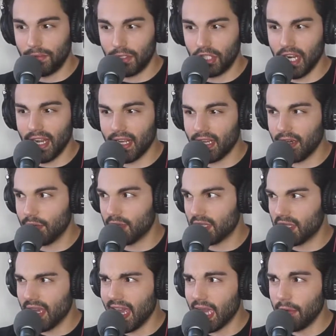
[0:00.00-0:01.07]
Janica
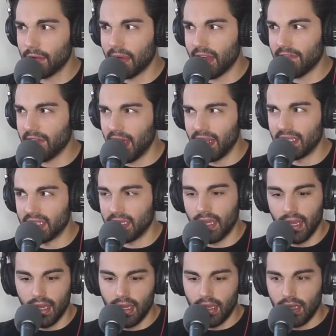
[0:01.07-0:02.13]
was hanging with my friends, and
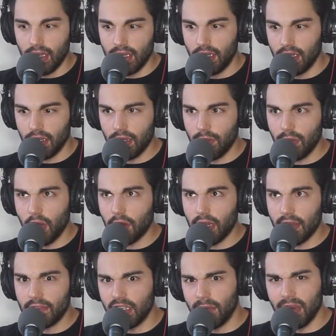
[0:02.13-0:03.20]
we
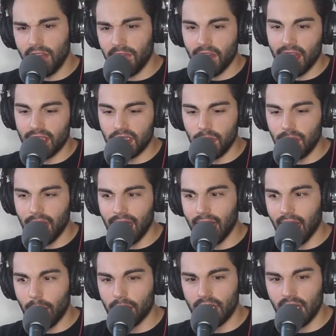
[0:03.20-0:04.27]
already have too many friends, and you can't
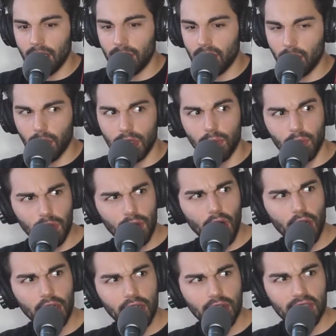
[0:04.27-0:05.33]
hang out with them. And will you
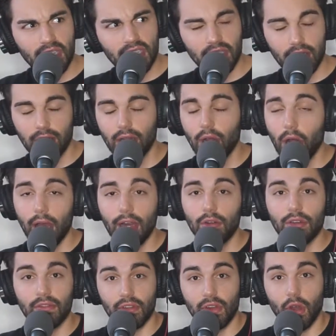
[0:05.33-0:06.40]
call her your sister? I
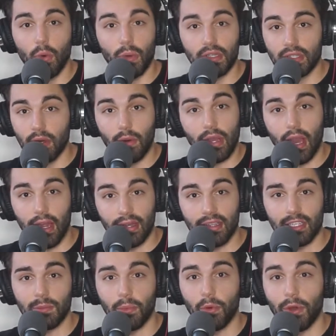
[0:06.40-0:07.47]
don't even know what's going on at
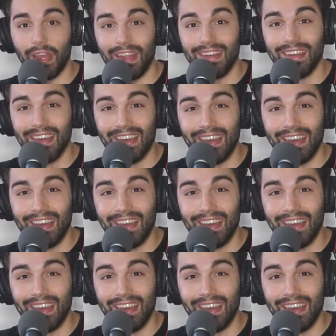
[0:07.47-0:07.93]
this point.